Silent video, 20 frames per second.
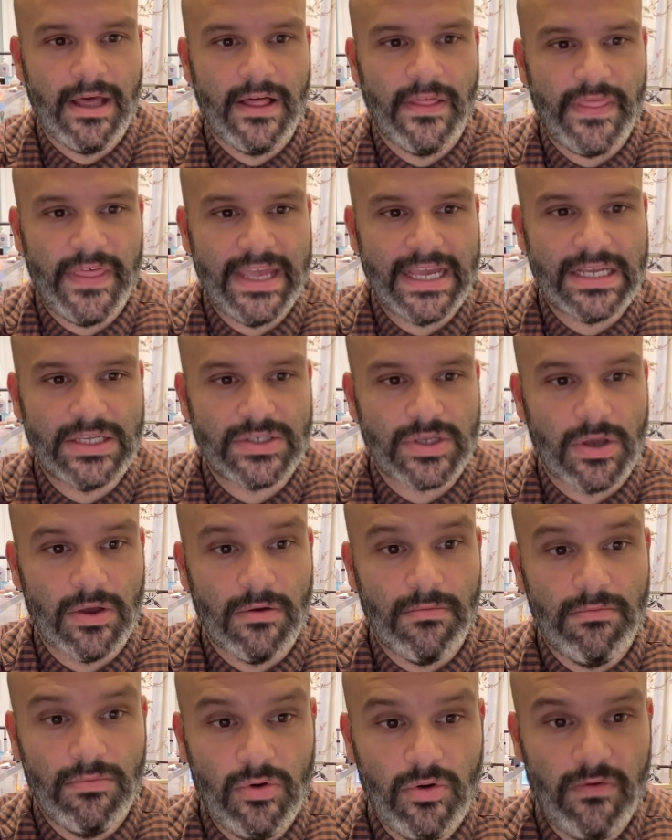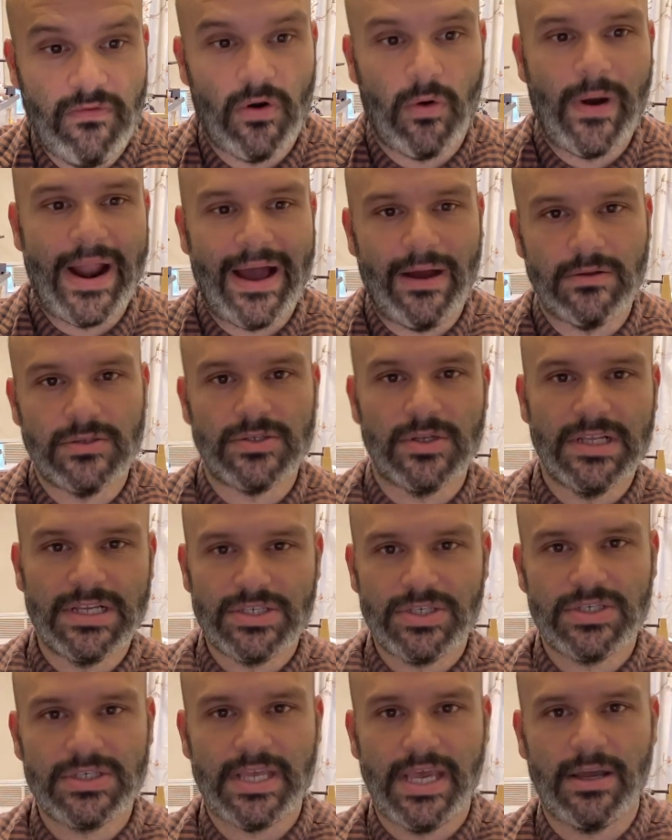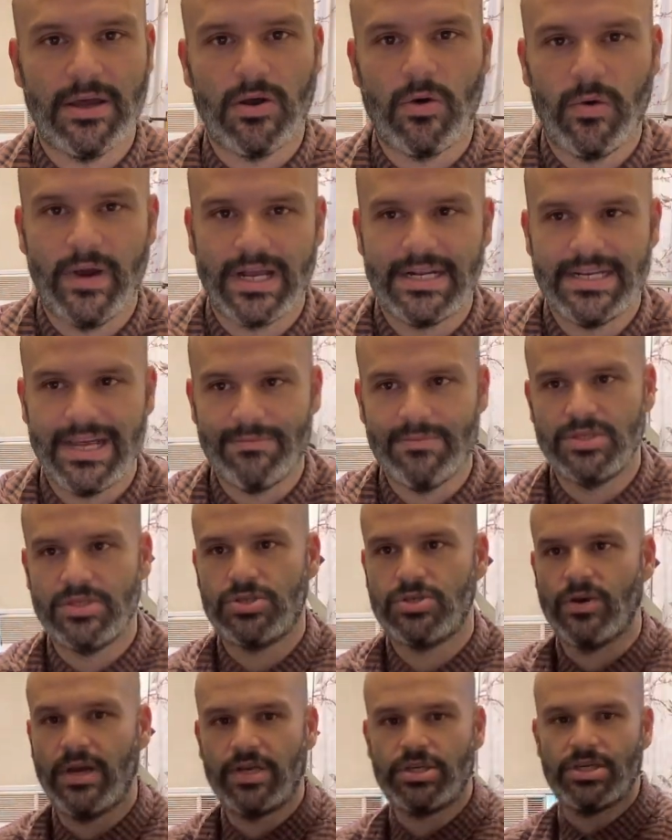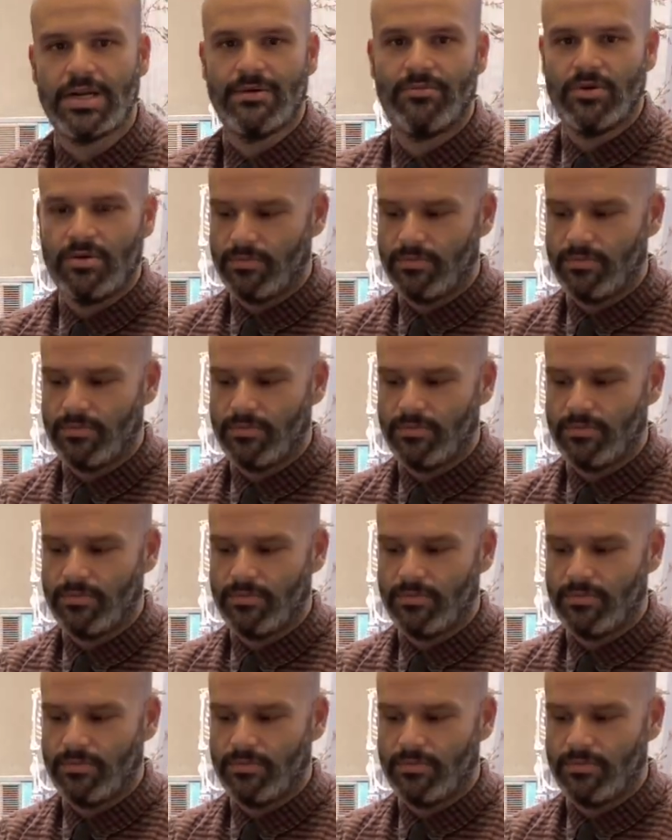things move around. So let's just take a quick demonstration.